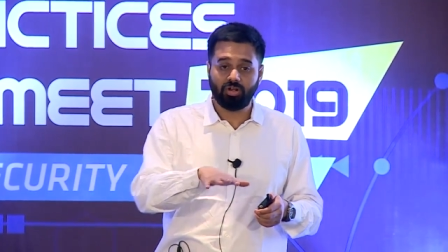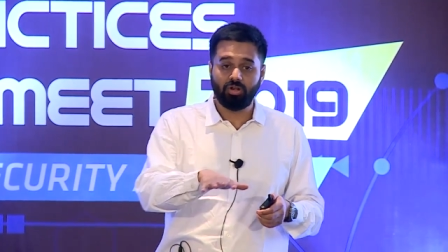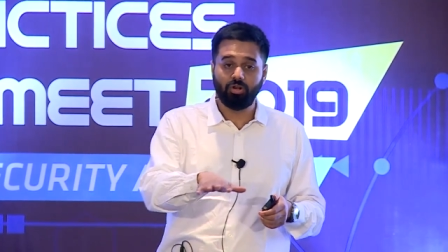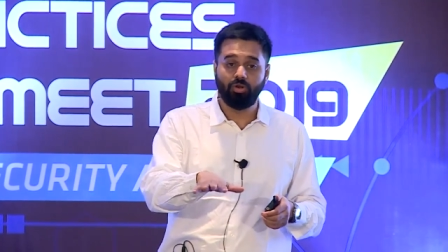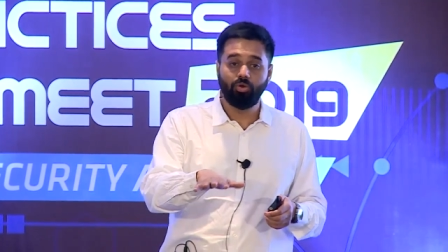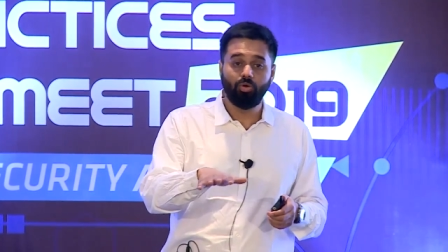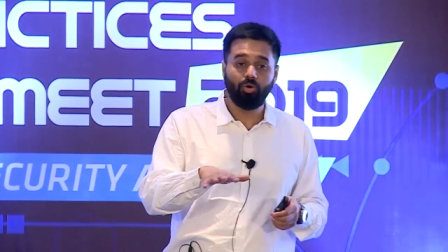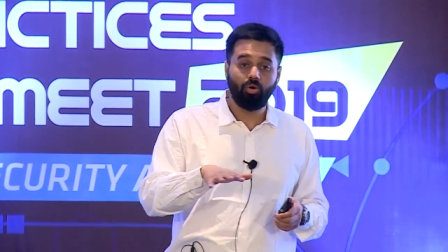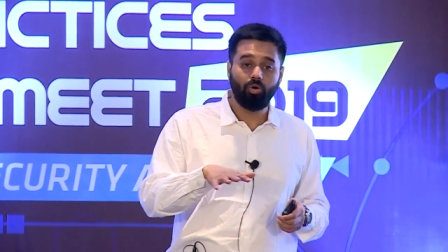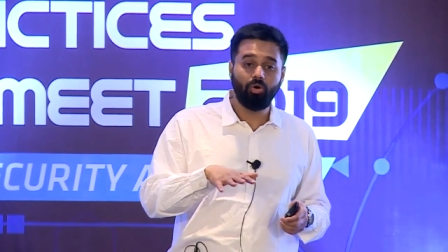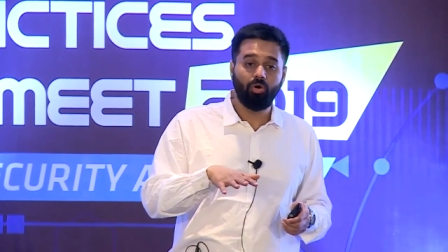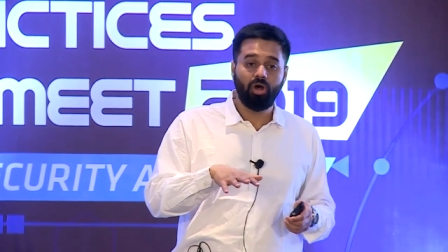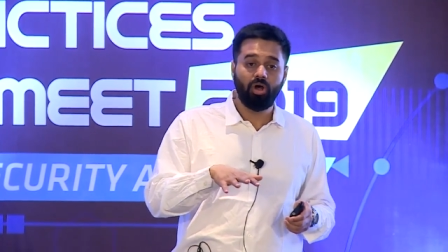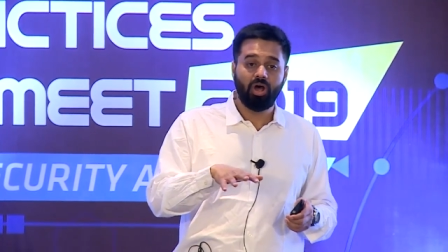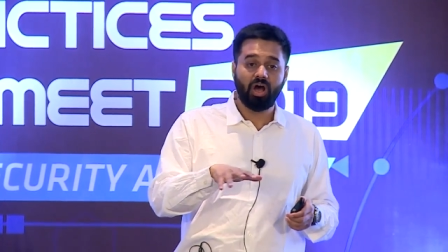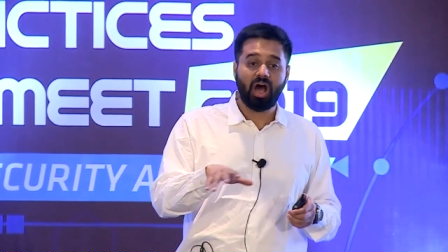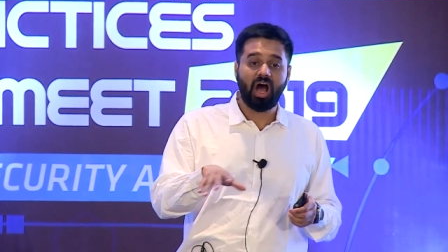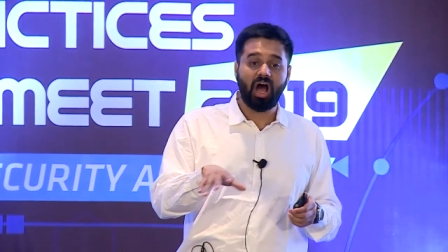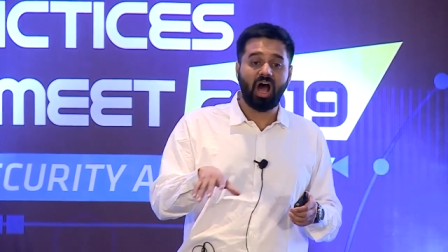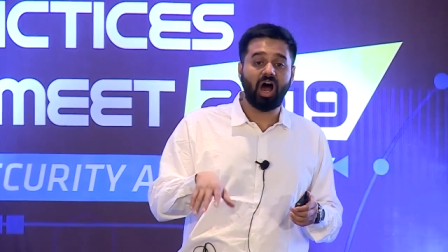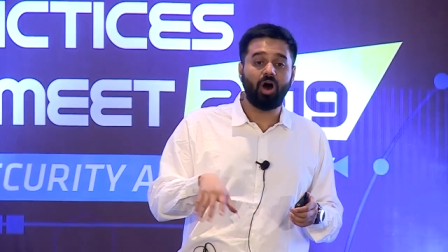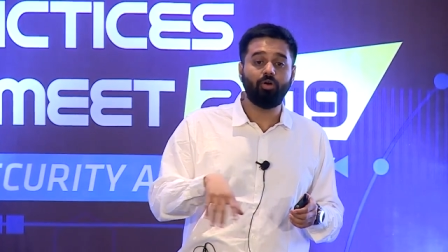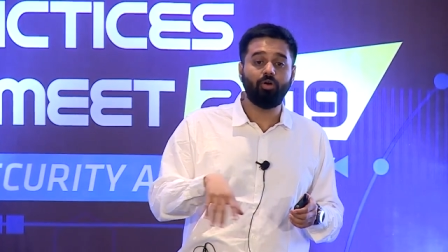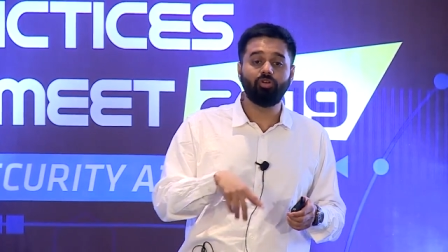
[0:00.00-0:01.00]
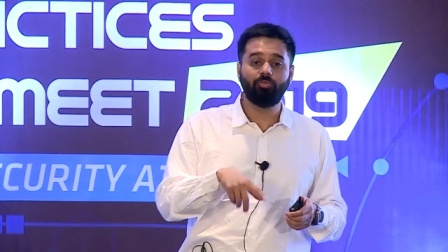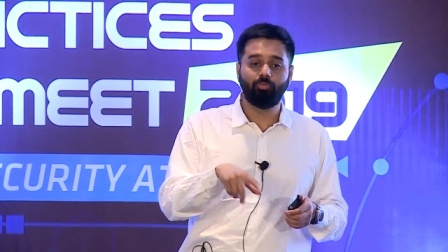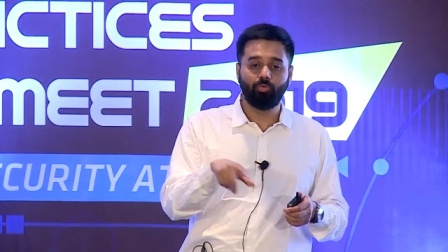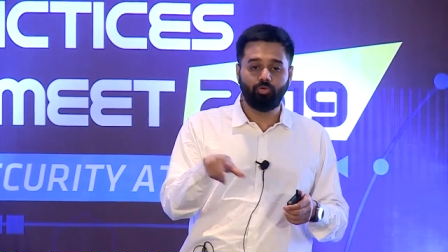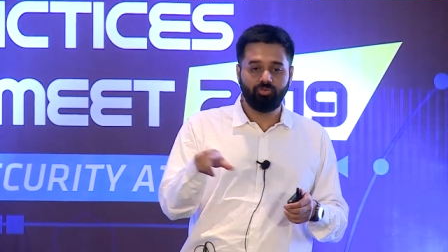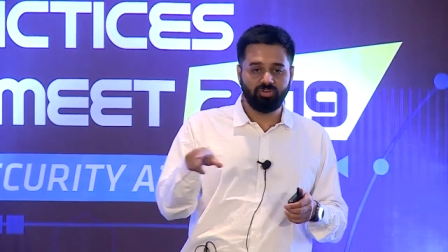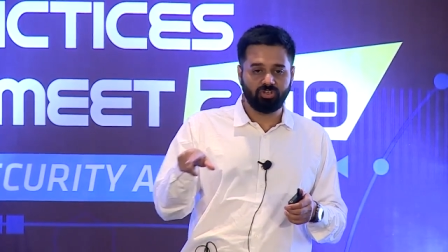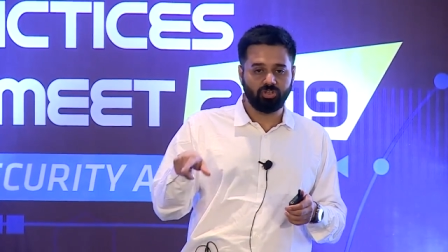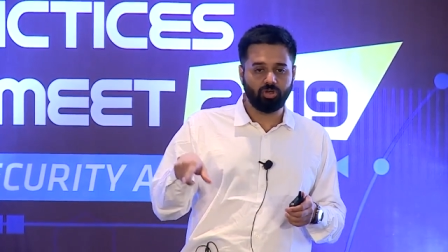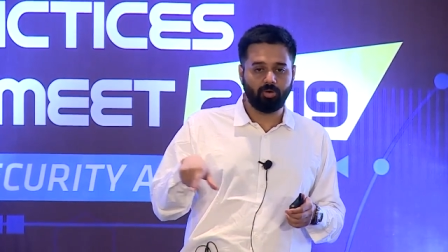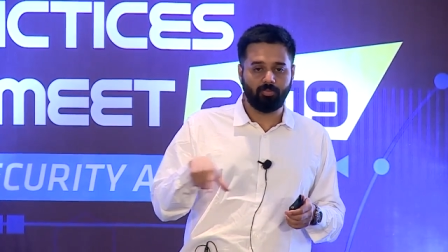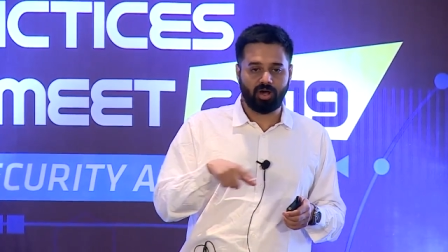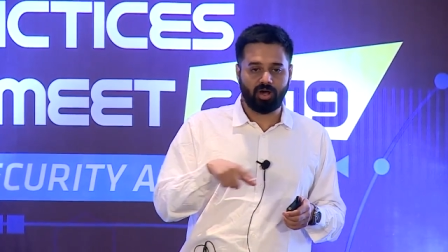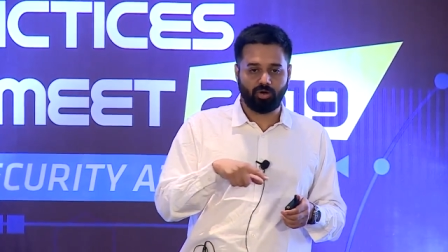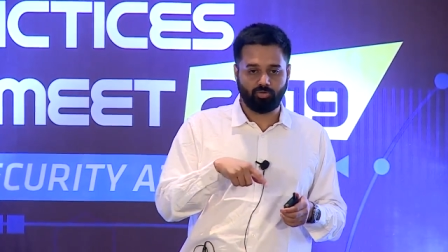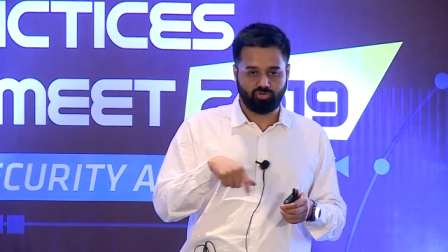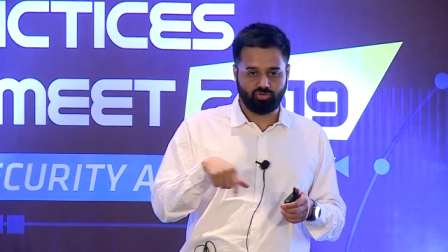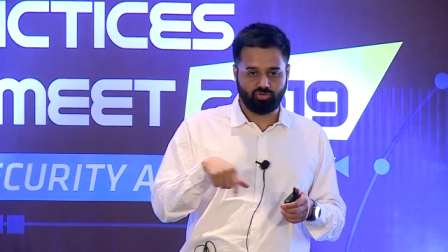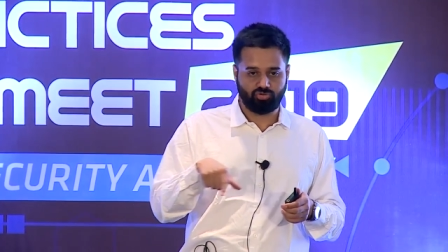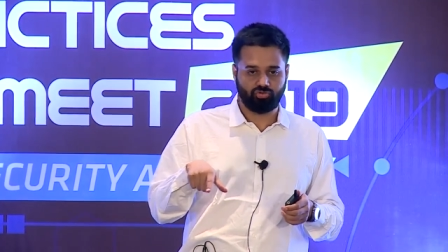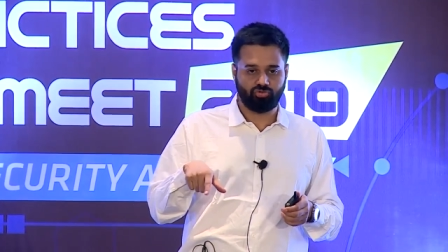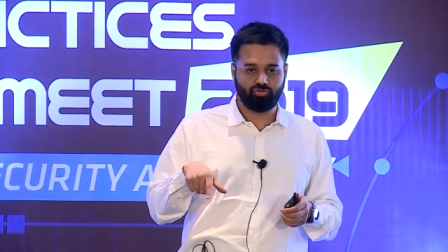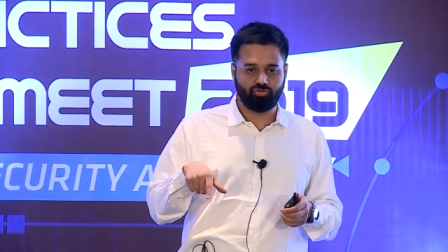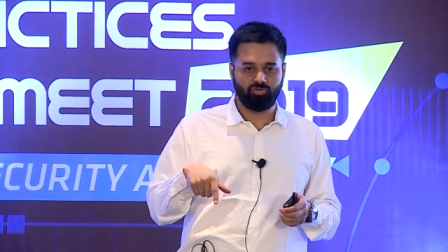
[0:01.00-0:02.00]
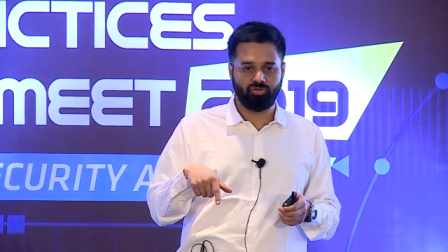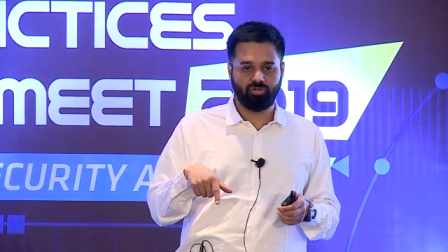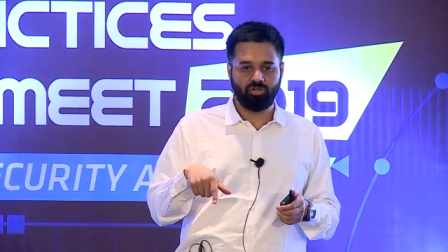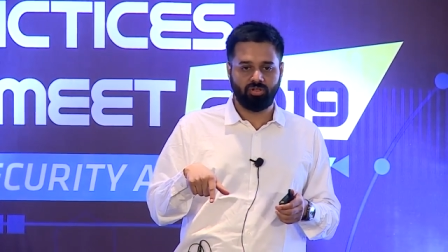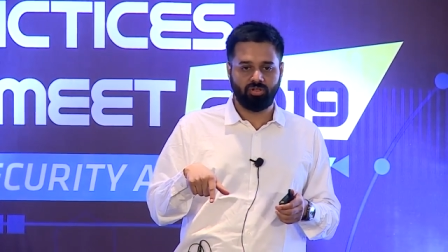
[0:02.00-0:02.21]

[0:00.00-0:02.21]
to know how you're moving your mouse,